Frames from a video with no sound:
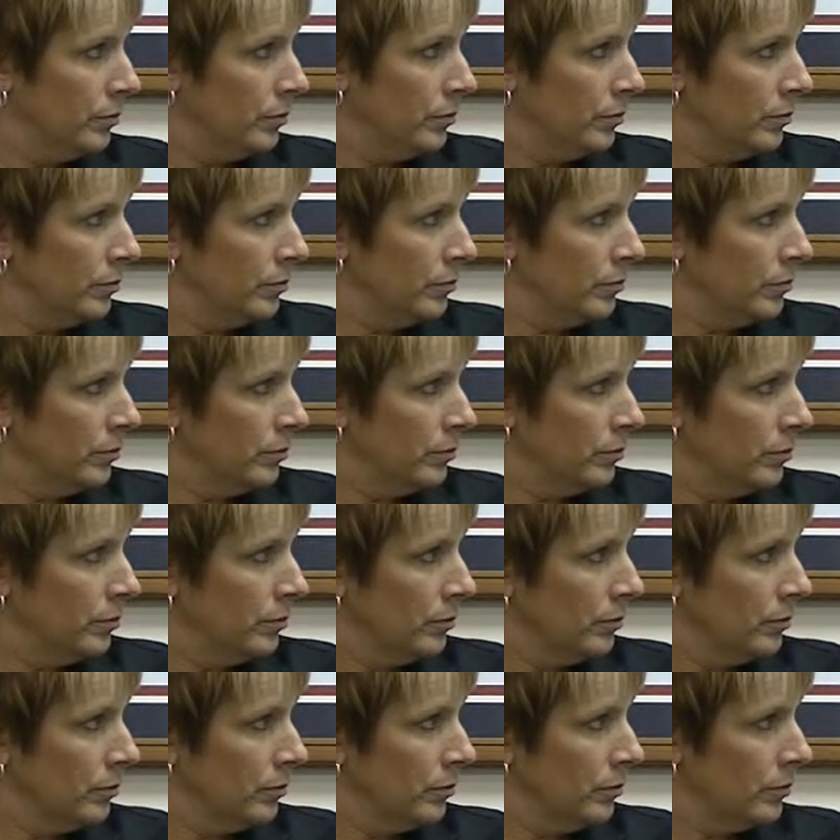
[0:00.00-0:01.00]

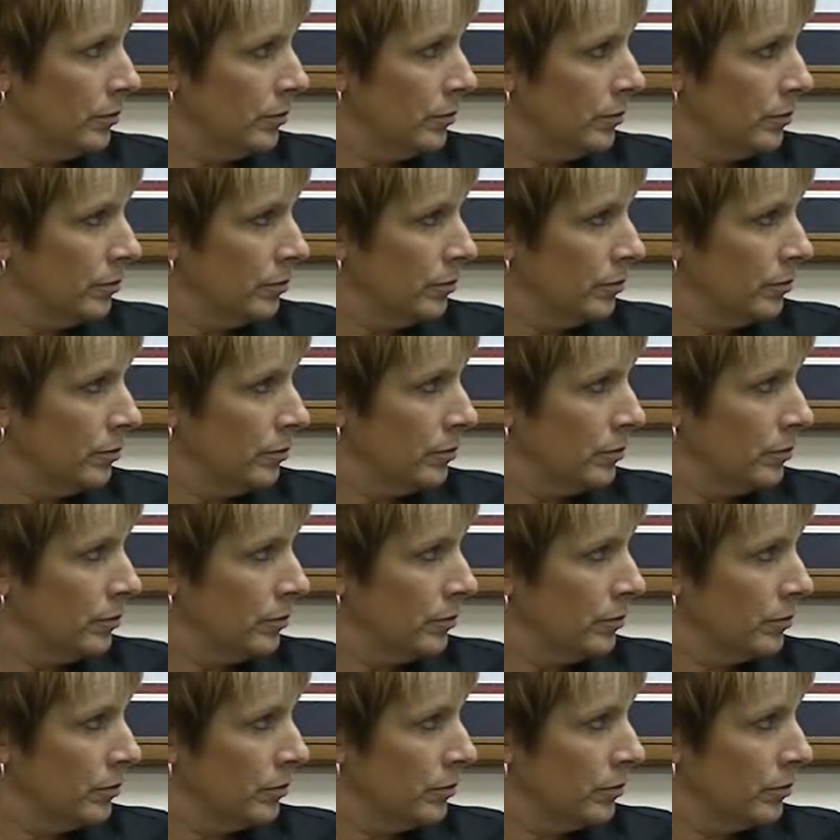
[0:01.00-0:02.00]

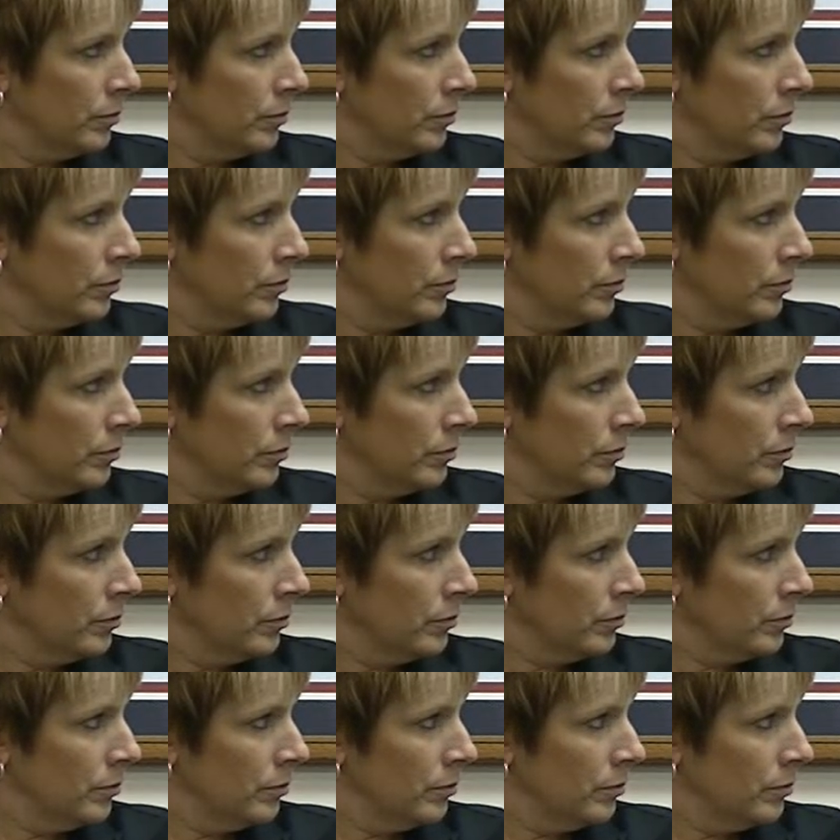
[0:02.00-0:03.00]

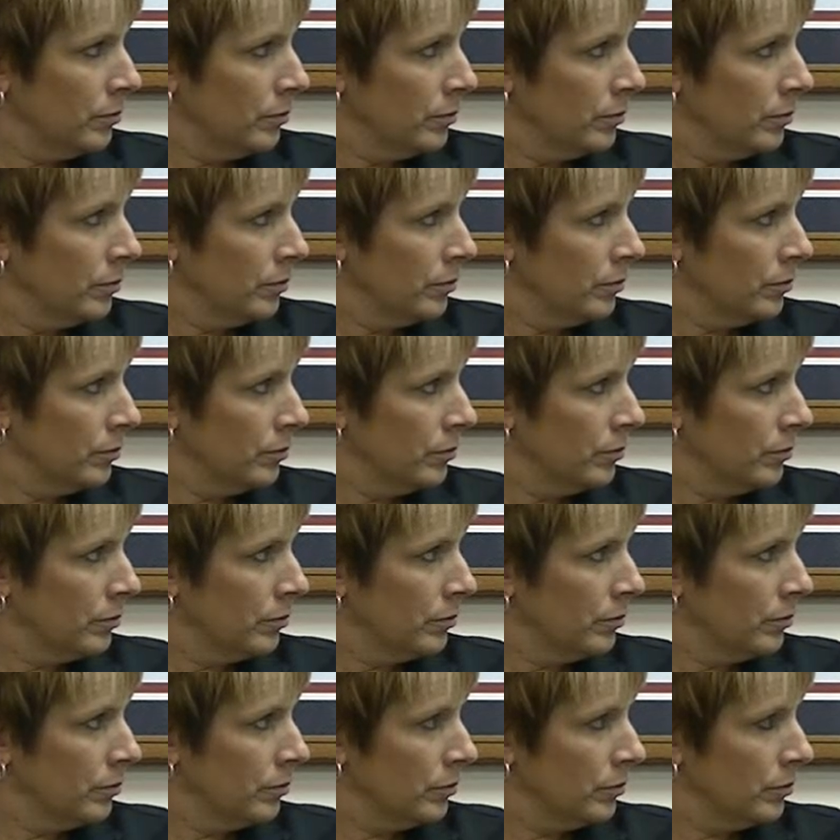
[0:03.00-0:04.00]

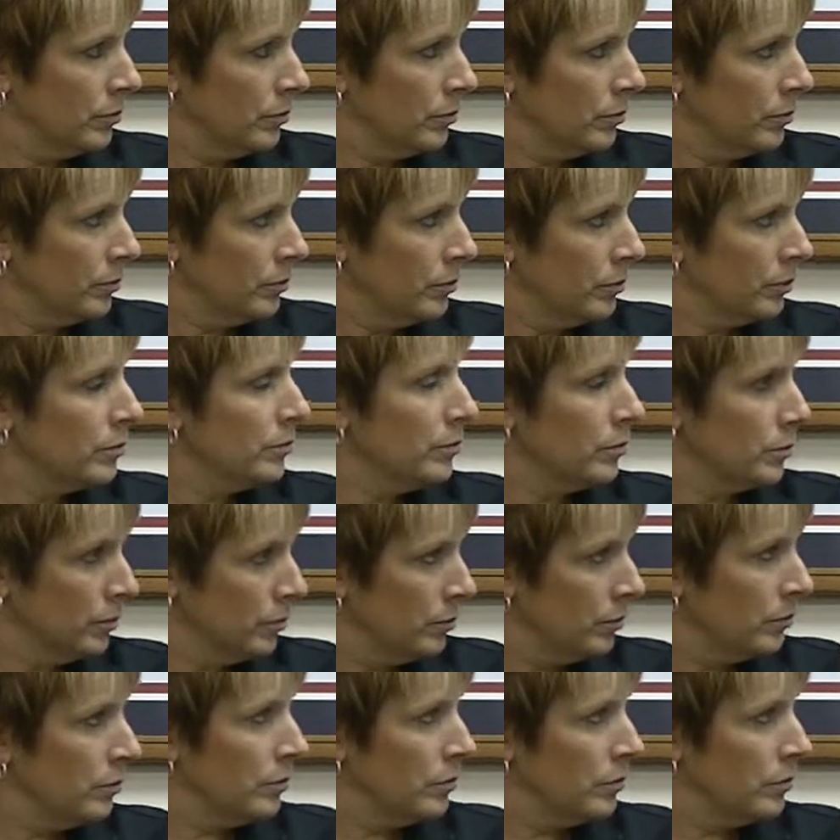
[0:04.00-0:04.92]
[no speech]